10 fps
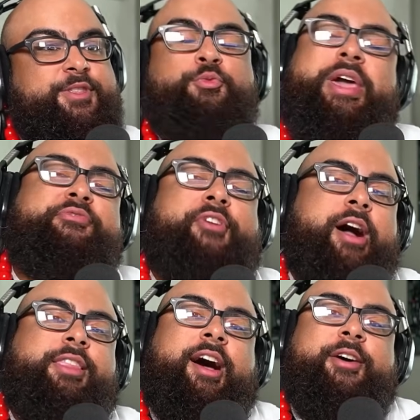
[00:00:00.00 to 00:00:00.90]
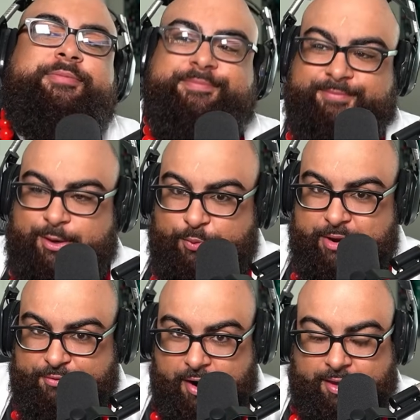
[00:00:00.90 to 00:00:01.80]
We fucked up. We
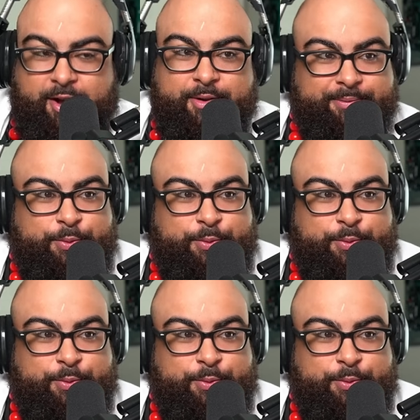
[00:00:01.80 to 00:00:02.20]
fucked up.